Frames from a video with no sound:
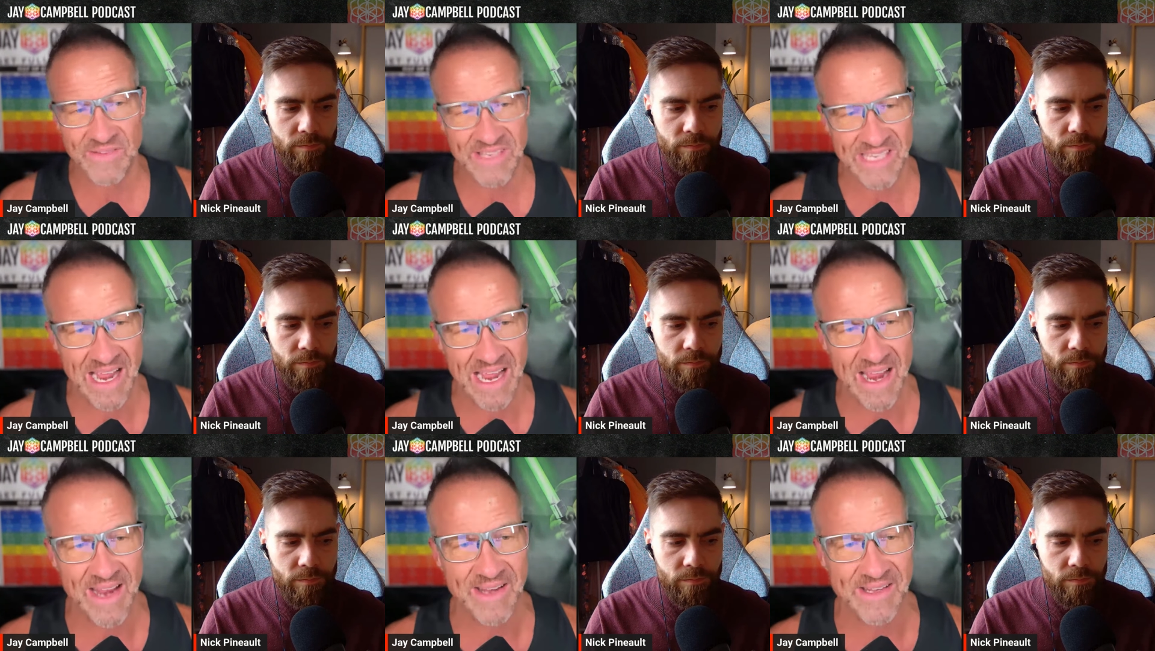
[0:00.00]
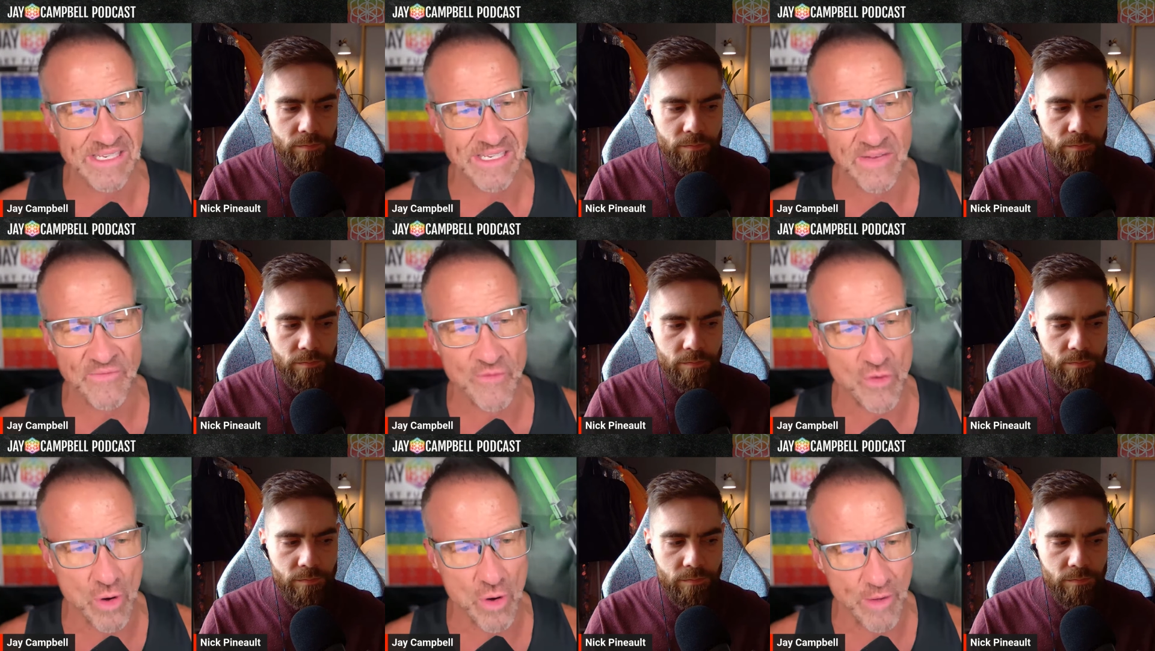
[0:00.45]

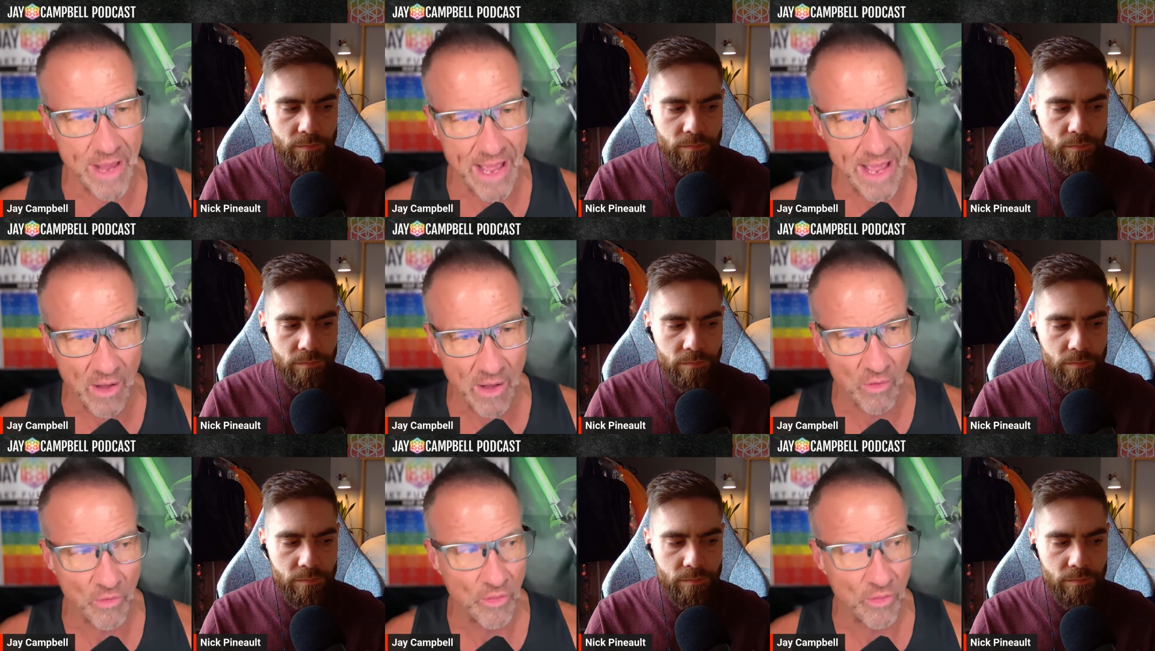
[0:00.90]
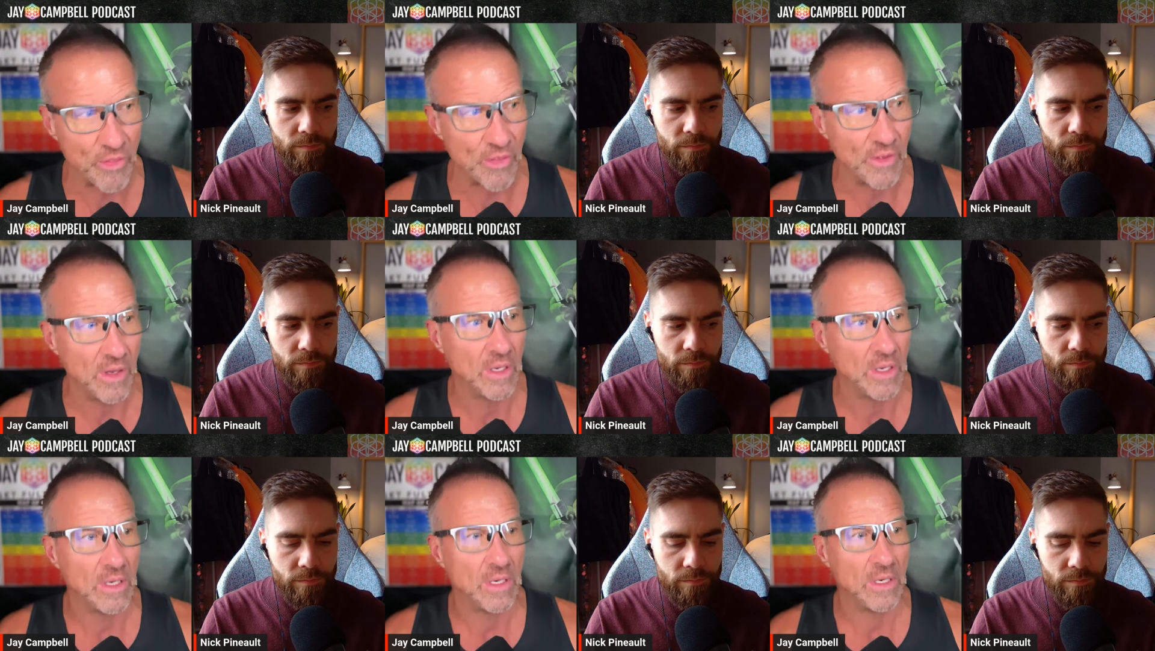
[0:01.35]
Speaker 1: scientist of your own health,
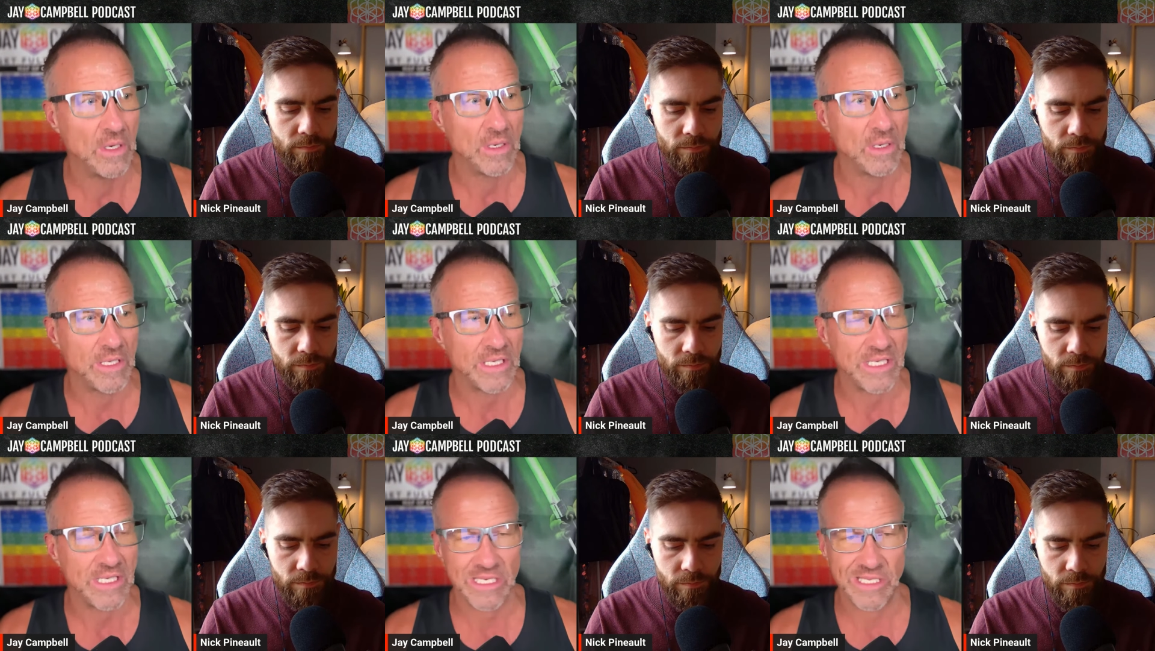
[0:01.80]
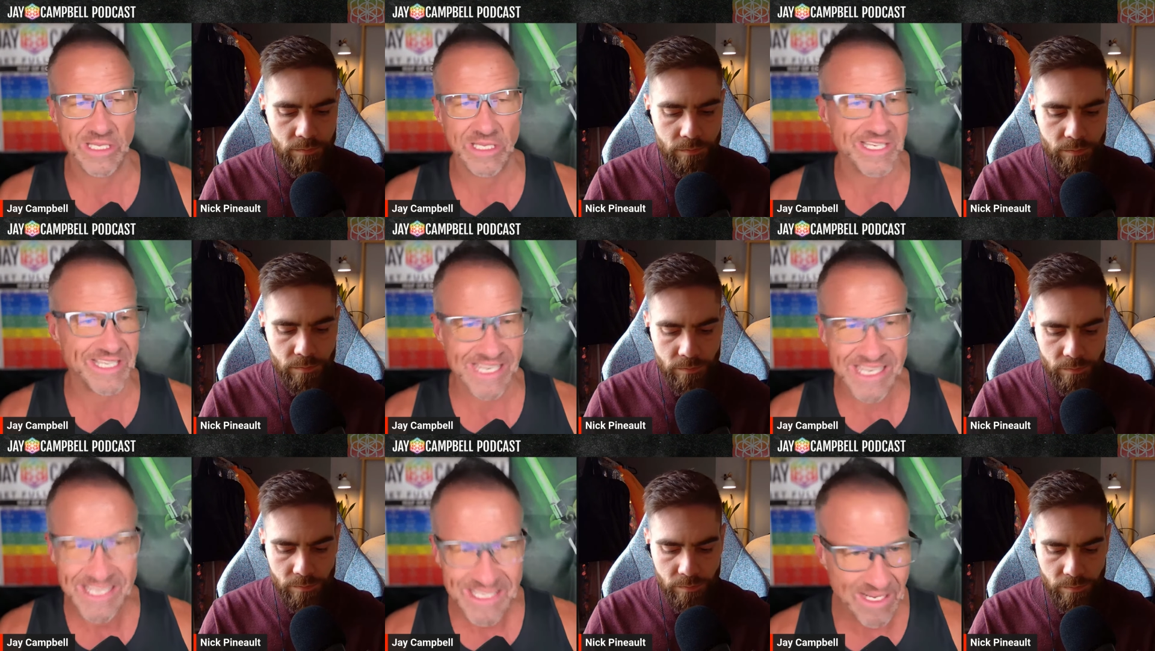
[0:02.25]

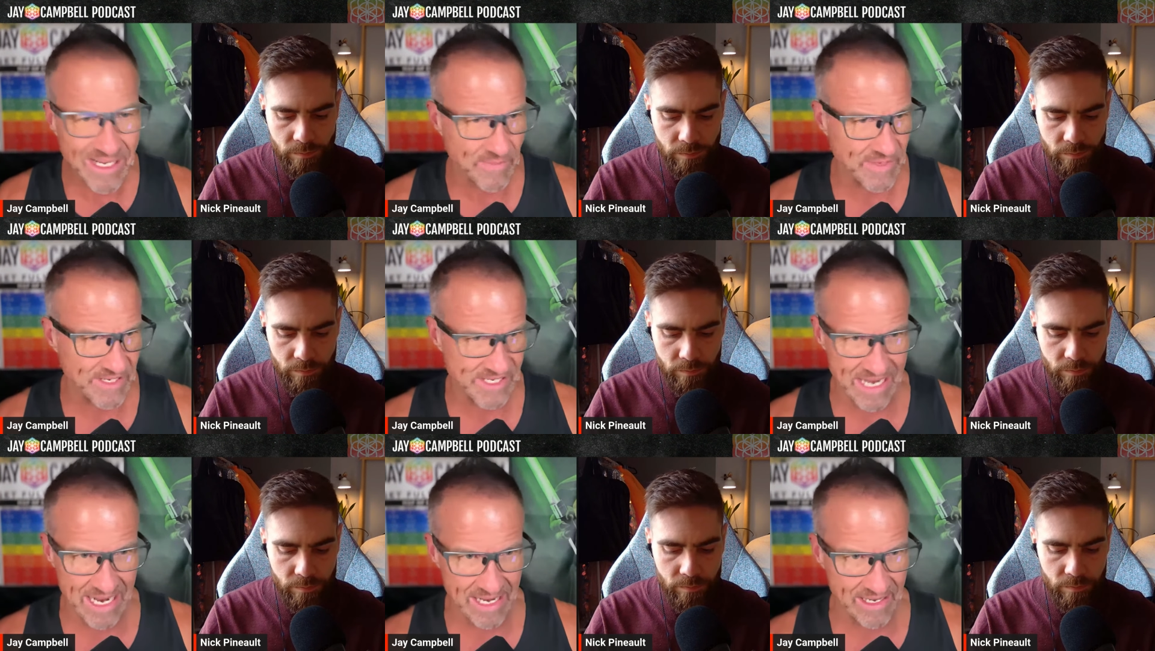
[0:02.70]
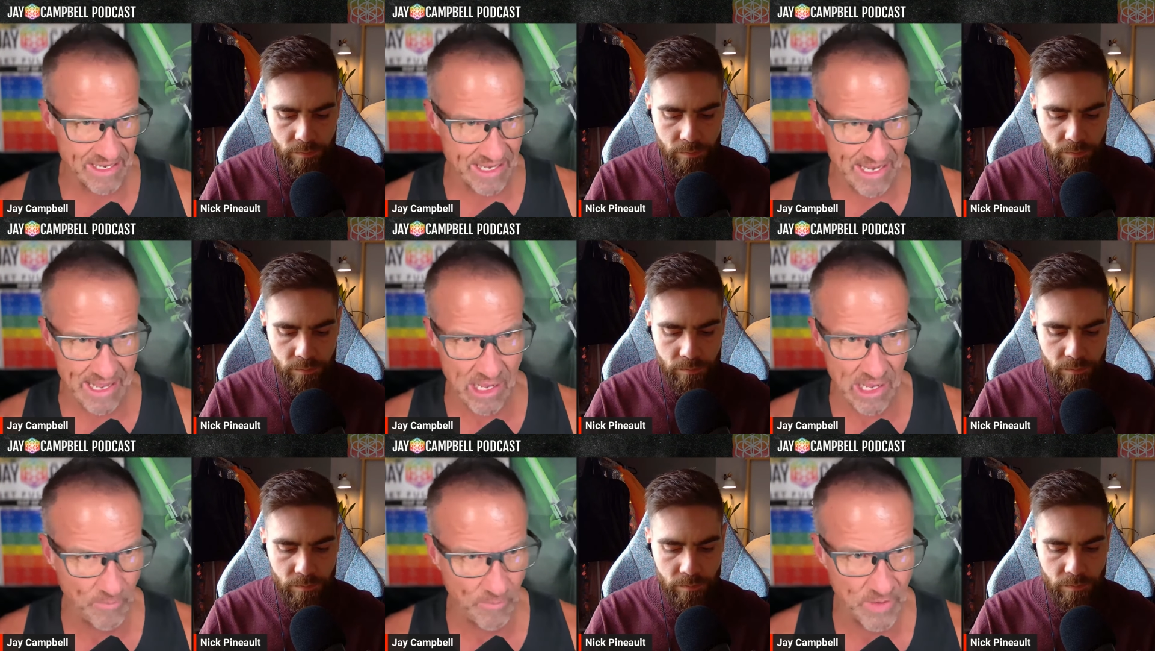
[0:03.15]
the system is not
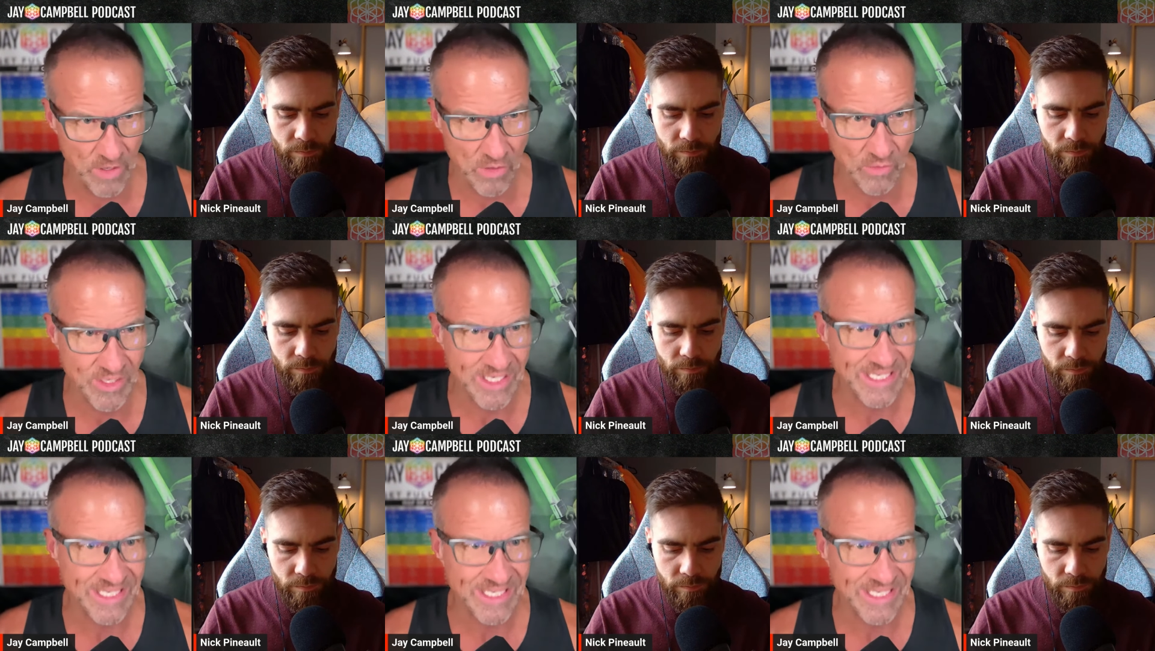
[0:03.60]
going to help you.